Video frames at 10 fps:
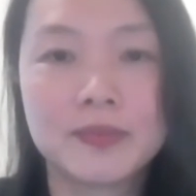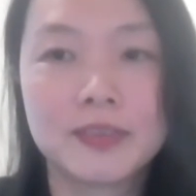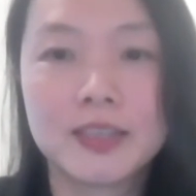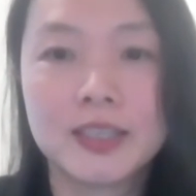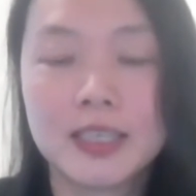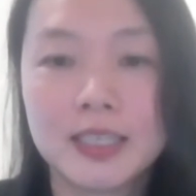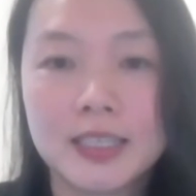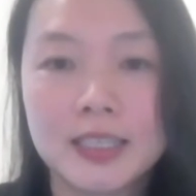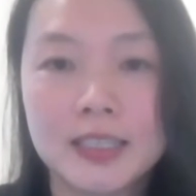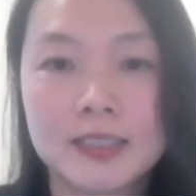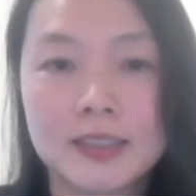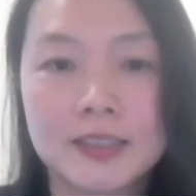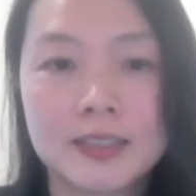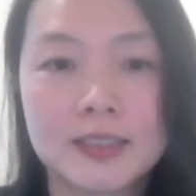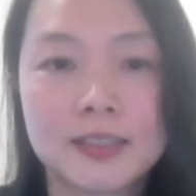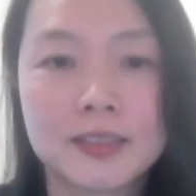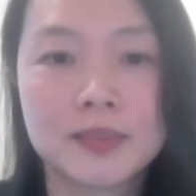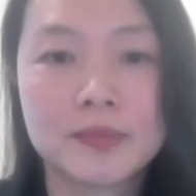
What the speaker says: Nobody speaks.